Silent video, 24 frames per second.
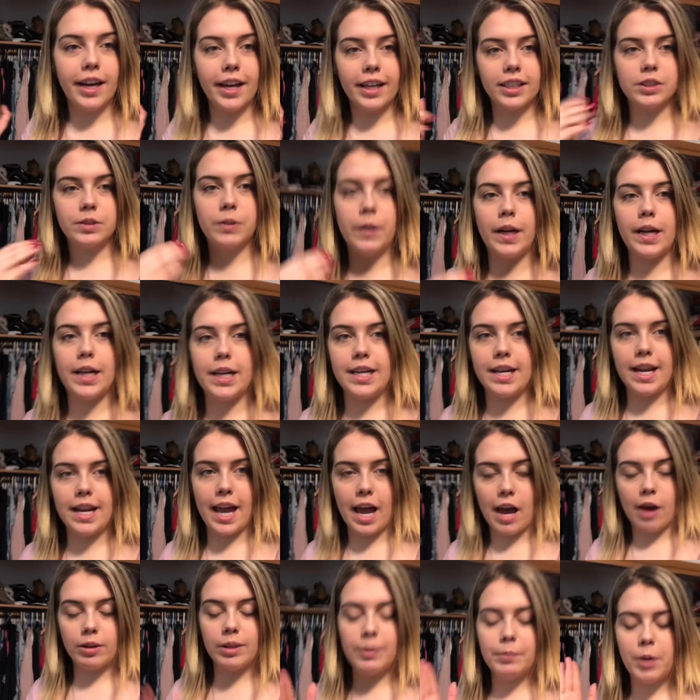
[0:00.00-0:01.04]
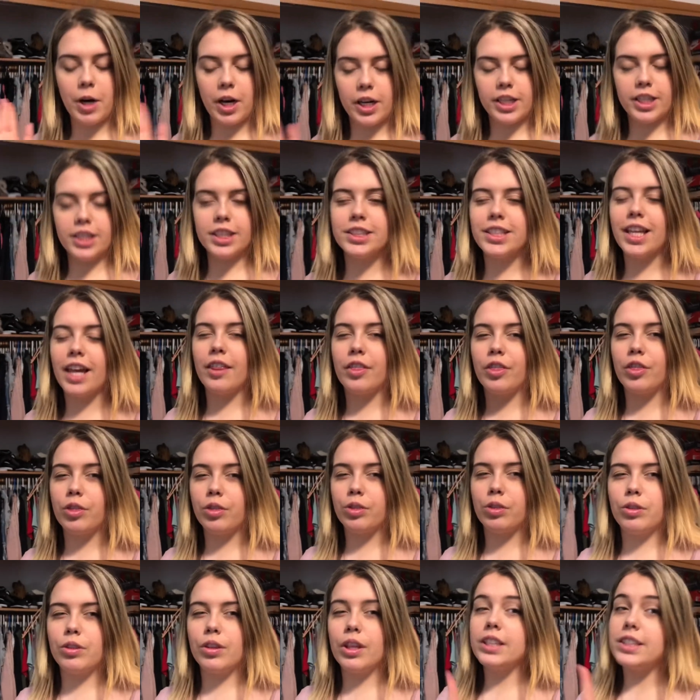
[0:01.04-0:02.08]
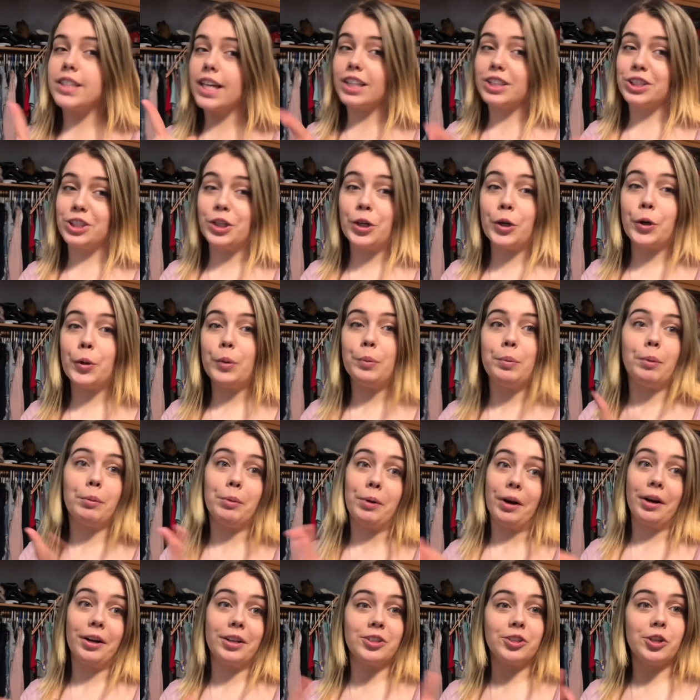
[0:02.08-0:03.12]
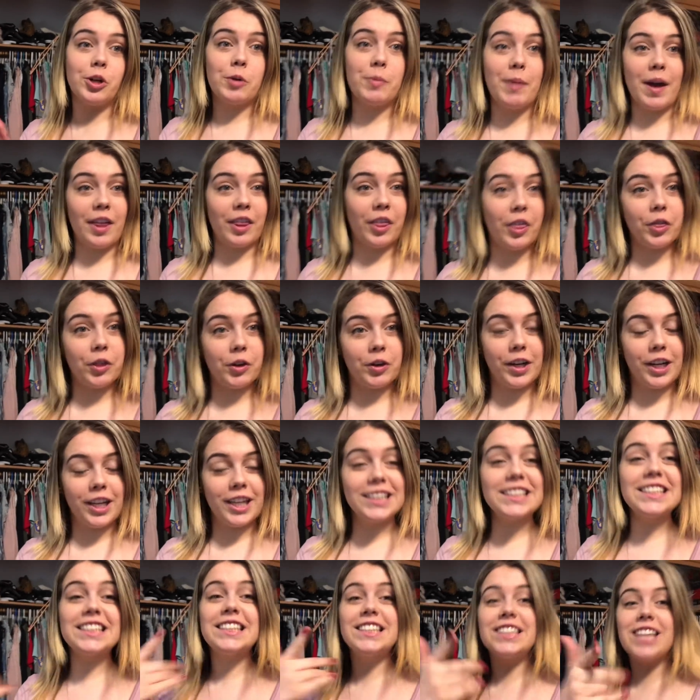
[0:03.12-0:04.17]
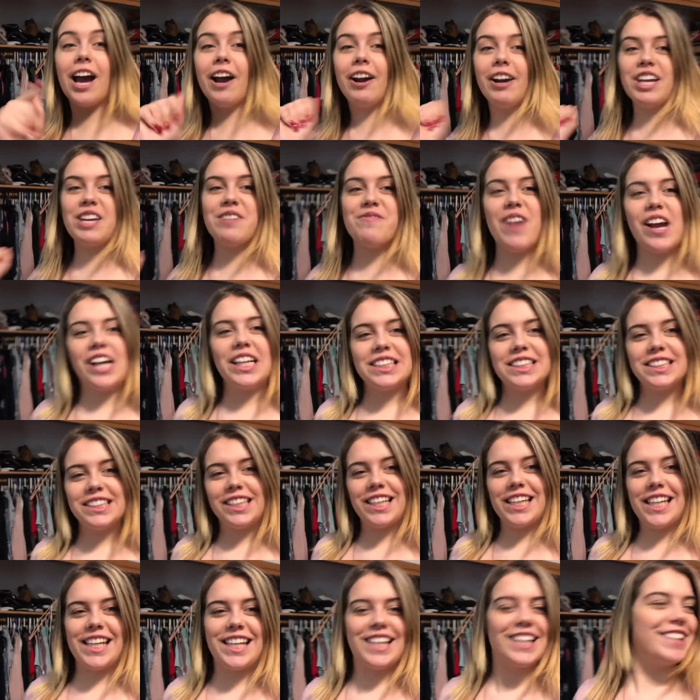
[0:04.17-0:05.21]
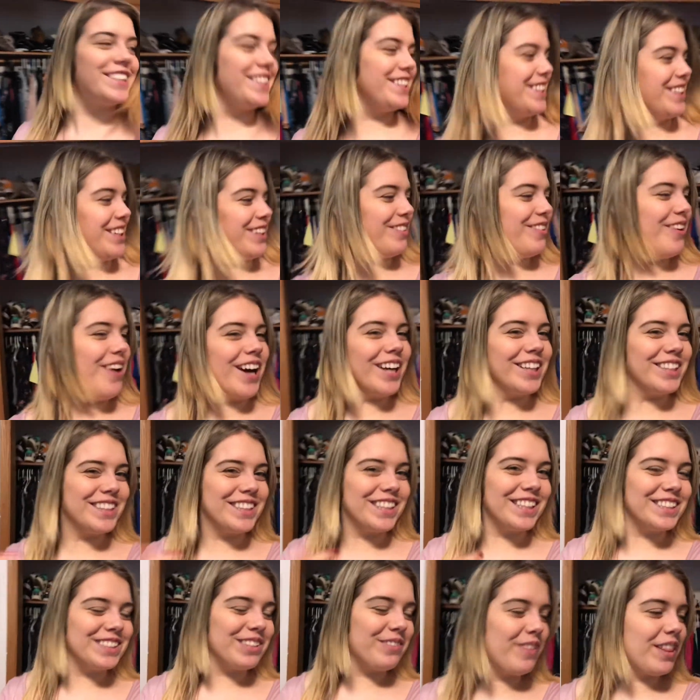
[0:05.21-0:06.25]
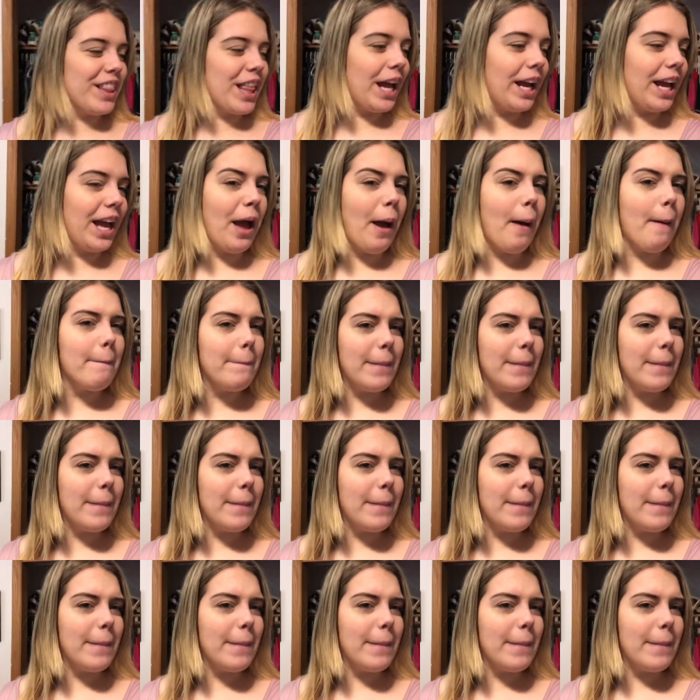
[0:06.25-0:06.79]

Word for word: Guys, so right now the party is at it's at 2, but we're going to show up at 3. Sorry, Marcy, because you're going to watch this and be like...